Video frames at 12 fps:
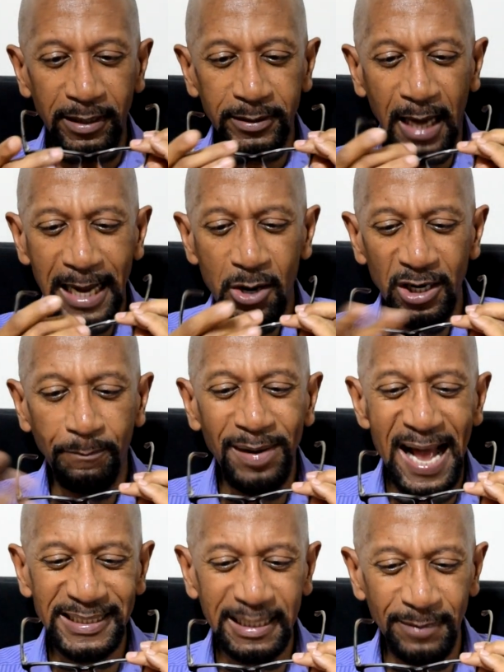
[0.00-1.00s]
I call it
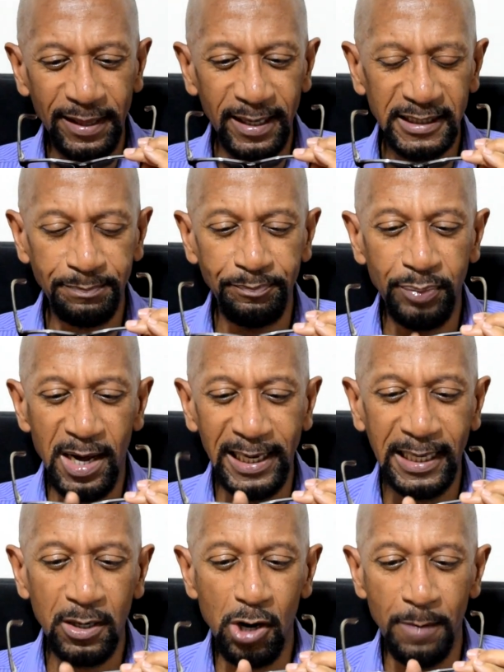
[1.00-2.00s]
plastic, but I think it's
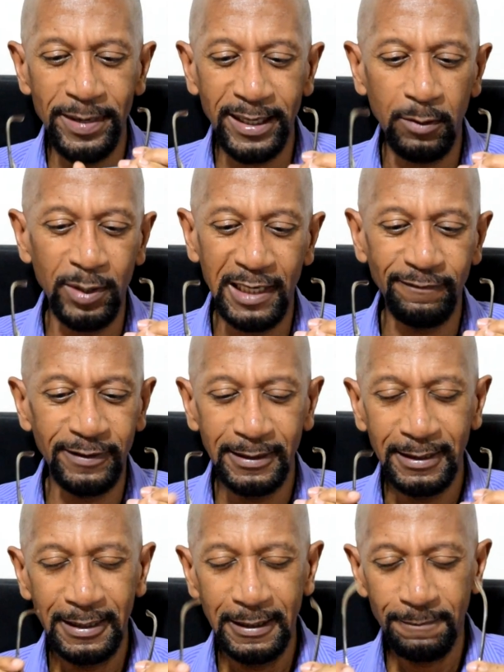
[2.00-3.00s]
polycarbonate or whatever,
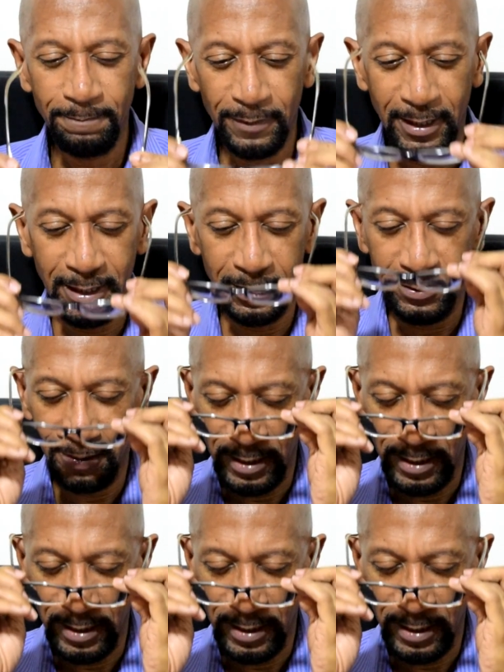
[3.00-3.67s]
you know.